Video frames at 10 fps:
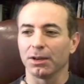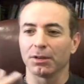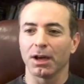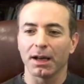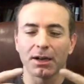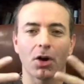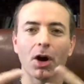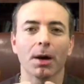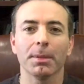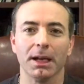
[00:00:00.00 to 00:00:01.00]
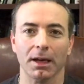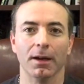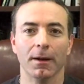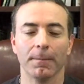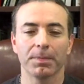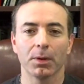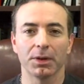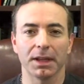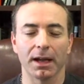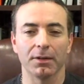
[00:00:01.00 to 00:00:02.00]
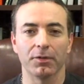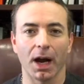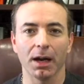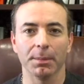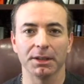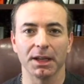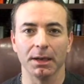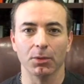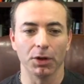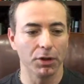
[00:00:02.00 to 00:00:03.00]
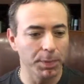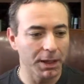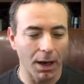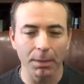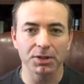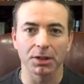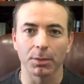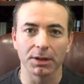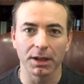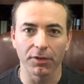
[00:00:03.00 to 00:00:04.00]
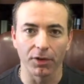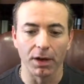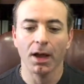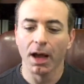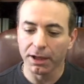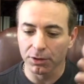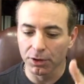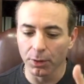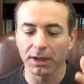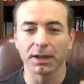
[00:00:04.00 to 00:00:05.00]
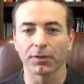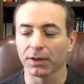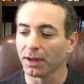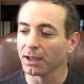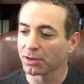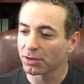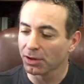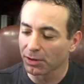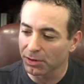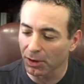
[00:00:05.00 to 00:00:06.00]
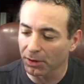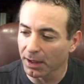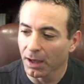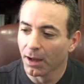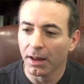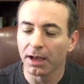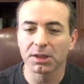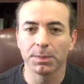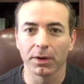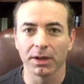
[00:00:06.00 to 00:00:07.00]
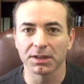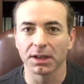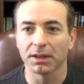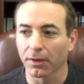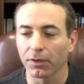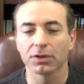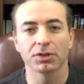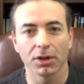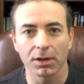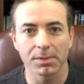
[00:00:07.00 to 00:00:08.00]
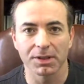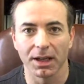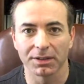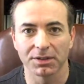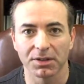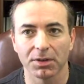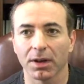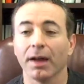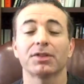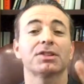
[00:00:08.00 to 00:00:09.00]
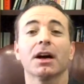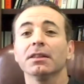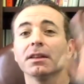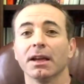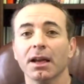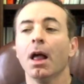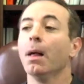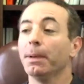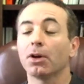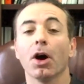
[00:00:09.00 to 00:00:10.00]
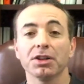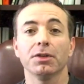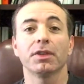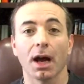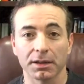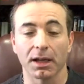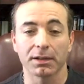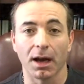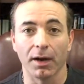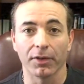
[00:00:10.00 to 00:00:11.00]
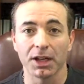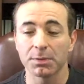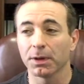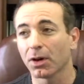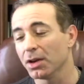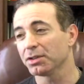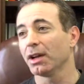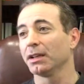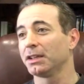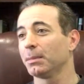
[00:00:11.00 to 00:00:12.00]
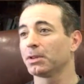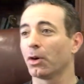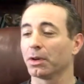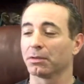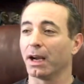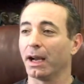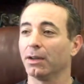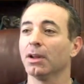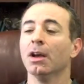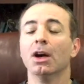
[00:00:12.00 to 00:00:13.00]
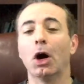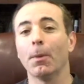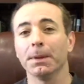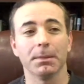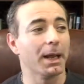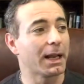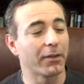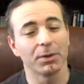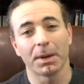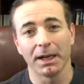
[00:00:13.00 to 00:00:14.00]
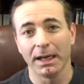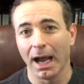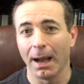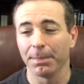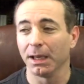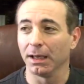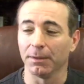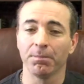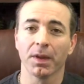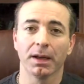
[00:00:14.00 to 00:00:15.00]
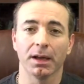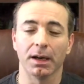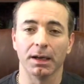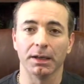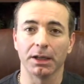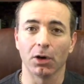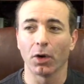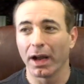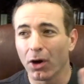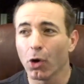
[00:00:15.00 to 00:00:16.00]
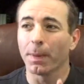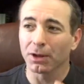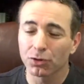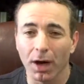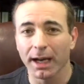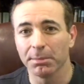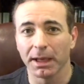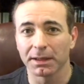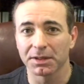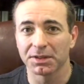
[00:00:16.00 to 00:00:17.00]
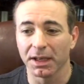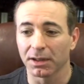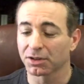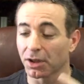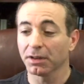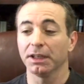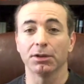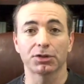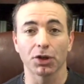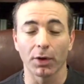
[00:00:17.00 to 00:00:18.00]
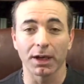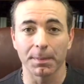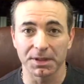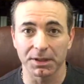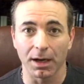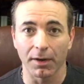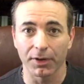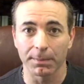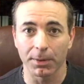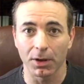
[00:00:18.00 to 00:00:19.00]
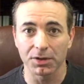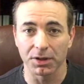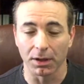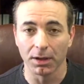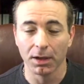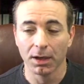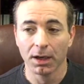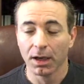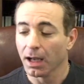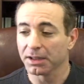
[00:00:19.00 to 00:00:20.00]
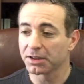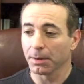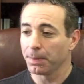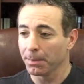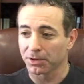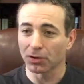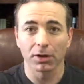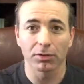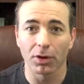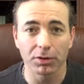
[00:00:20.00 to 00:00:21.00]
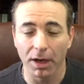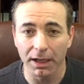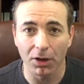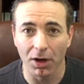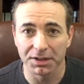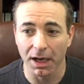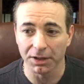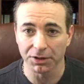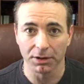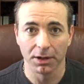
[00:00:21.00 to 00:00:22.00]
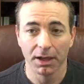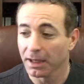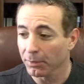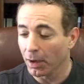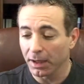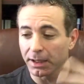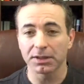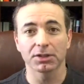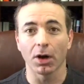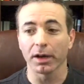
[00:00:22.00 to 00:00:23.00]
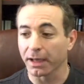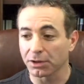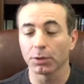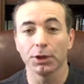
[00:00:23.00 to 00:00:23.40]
not in harmony with that environment anymore. You've become someone different, and you're doing different things. You're certainly experiencing different circumstances in your life. Suddenly, because you've got that confidence, because you're not tiptoeing around hoping to make everybody happy and, I hope I'll try and make the sale. Suddenly you're showing up as a confident person, and people start throwing credit cards at you. They want to get started. Guess what